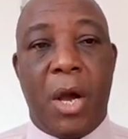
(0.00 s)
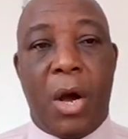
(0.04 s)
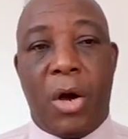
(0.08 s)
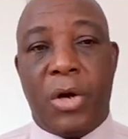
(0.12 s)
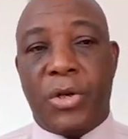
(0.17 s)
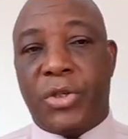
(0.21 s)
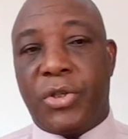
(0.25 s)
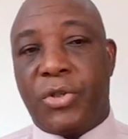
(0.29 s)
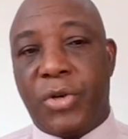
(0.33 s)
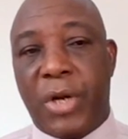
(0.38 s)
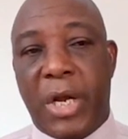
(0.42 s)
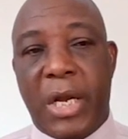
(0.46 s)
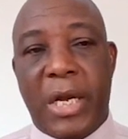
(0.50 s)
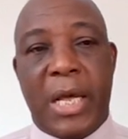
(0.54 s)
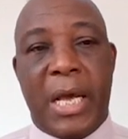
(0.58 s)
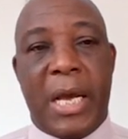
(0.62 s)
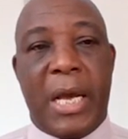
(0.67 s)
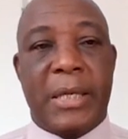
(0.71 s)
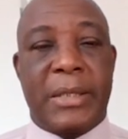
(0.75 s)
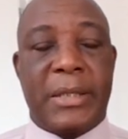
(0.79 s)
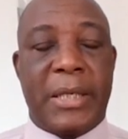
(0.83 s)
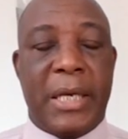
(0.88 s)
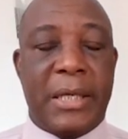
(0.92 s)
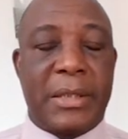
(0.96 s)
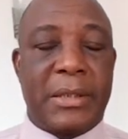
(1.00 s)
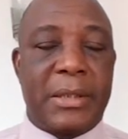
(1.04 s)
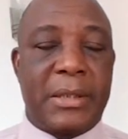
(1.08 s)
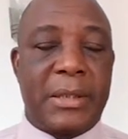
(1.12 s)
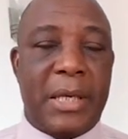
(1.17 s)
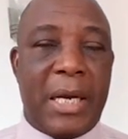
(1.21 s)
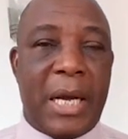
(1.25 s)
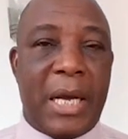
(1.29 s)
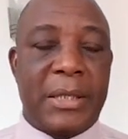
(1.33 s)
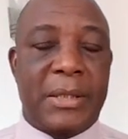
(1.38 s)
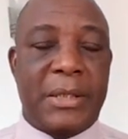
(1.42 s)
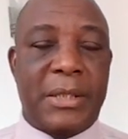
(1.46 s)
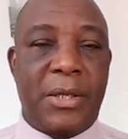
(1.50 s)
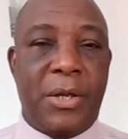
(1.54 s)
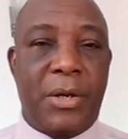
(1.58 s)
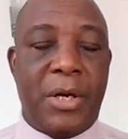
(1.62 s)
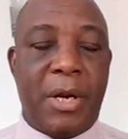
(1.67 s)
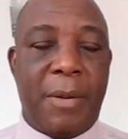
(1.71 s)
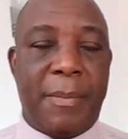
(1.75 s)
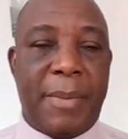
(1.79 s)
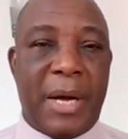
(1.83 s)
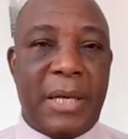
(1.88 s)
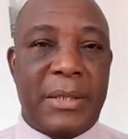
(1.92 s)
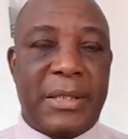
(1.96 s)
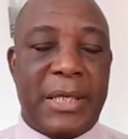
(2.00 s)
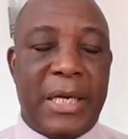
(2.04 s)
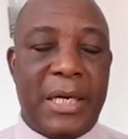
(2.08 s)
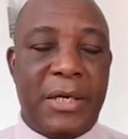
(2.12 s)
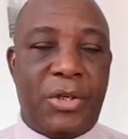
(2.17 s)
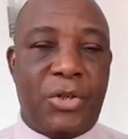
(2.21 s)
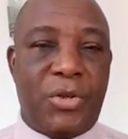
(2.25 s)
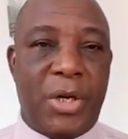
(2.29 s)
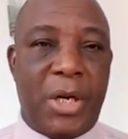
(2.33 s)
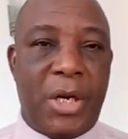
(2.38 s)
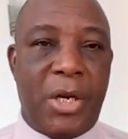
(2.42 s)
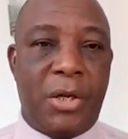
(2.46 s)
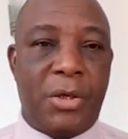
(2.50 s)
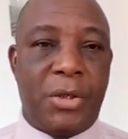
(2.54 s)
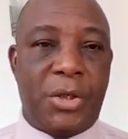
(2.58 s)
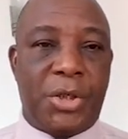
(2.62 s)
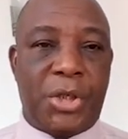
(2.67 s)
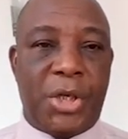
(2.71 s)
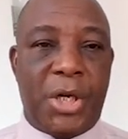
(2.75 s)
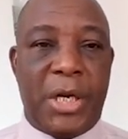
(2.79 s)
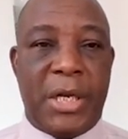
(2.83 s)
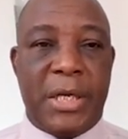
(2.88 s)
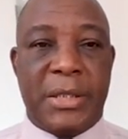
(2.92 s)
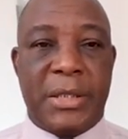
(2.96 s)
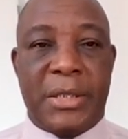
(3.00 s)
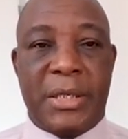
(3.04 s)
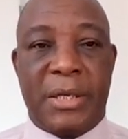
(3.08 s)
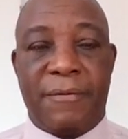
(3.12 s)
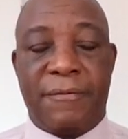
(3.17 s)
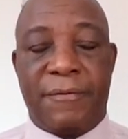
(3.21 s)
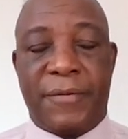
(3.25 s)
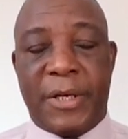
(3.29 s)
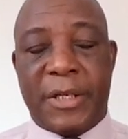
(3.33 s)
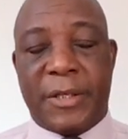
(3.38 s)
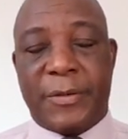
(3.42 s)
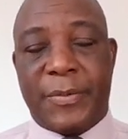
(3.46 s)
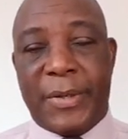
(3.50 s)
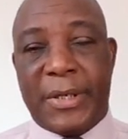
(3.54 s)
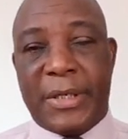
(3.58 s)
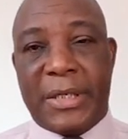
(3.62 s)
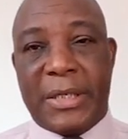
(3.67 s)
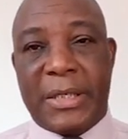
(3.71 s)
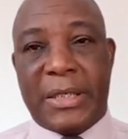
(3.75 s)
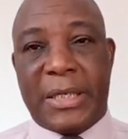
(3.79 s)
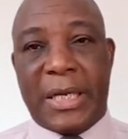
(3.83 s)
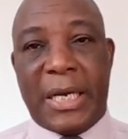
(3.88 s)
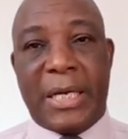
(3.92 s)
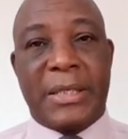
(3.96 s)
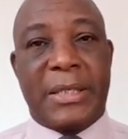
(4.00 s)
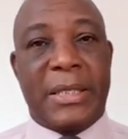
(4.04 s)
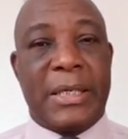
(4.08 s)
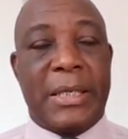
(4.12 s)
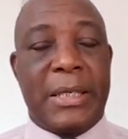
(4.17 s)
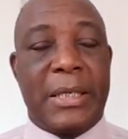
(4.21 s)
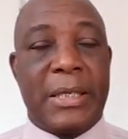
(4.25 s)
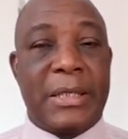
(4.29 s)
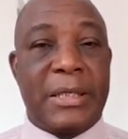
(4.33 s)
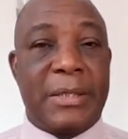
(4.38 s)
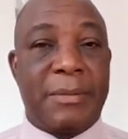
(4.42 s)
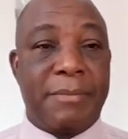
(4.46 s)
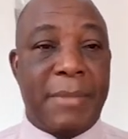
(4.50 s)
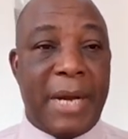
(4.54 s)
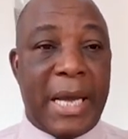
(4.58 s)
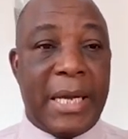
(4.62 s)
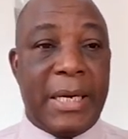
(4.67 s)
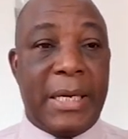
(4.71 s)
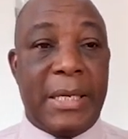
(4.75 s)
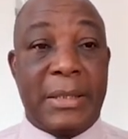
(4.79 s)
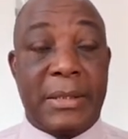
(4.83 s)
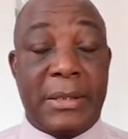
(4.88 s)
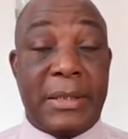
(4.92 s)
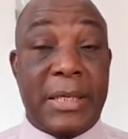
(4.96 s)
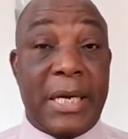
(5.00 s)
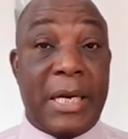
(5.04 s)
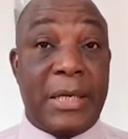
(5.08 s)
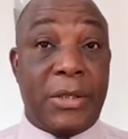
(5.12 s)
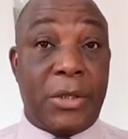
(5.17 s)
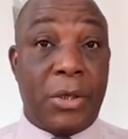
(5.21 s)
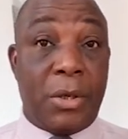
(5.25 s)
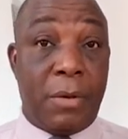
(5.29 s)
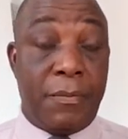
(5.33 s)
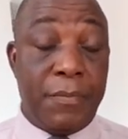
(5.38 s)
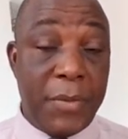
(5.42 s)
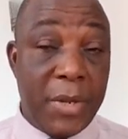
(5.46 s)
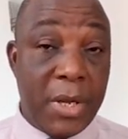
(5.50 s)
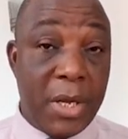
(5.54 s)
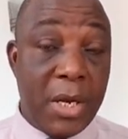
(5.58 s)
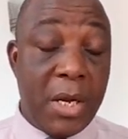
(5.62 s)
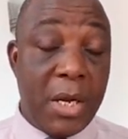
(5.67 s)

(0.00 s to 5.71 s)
Australia has done about 10 trillion shillings investment in Tanzania's mining sector.